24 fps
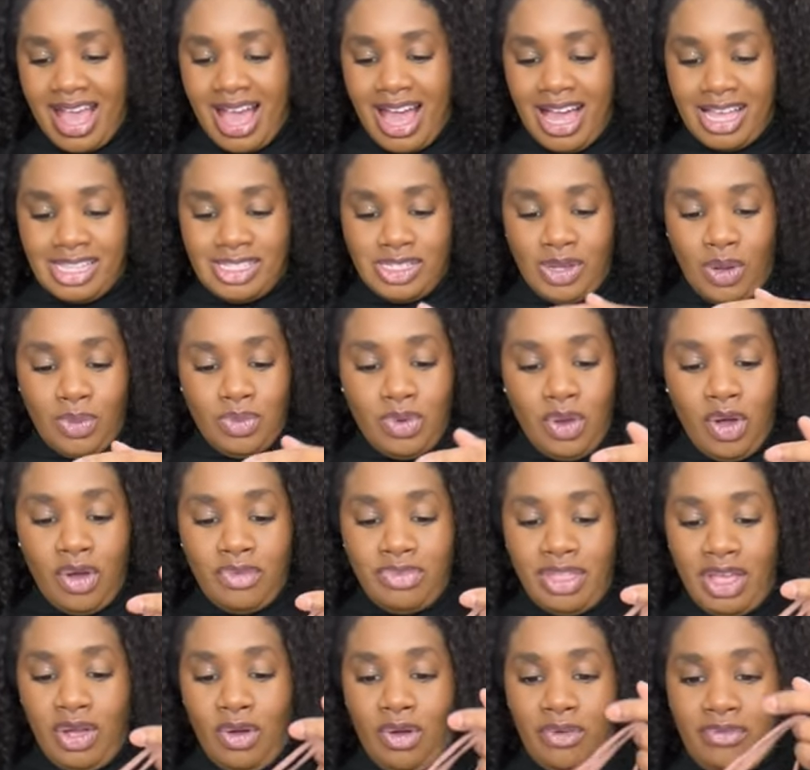I don't know if
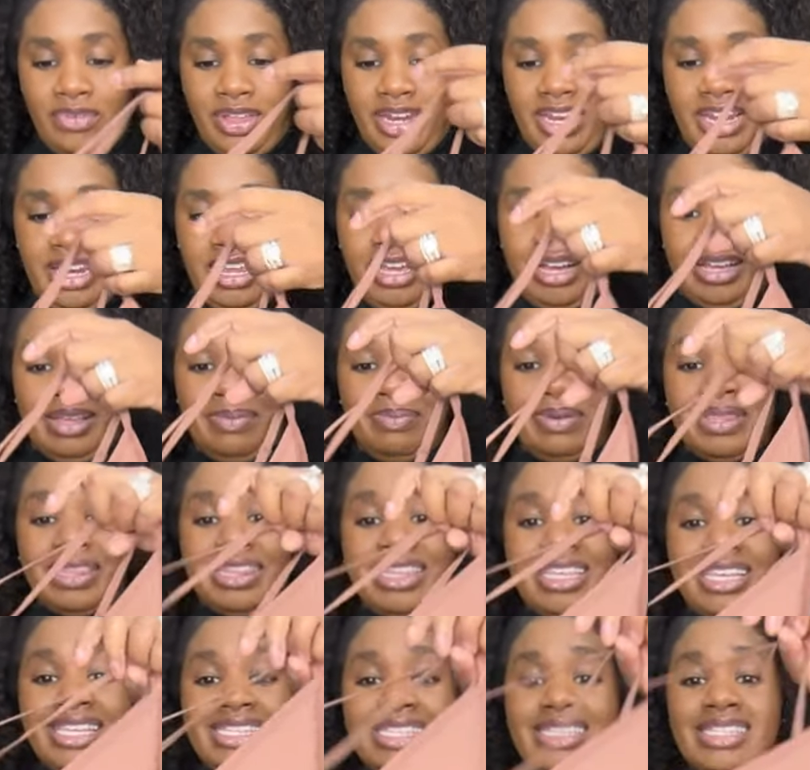they're gonna fit in here, but
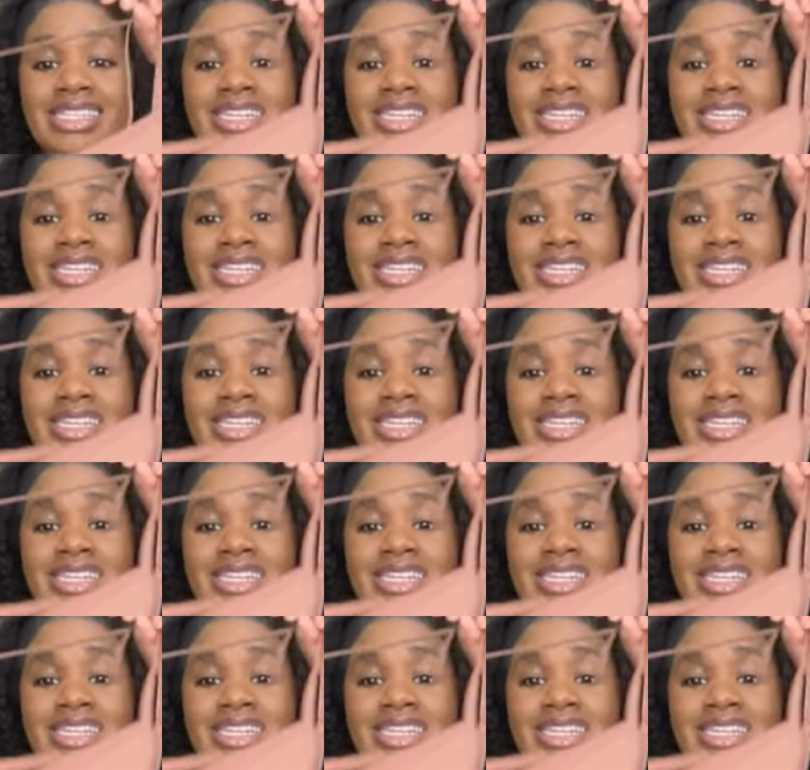this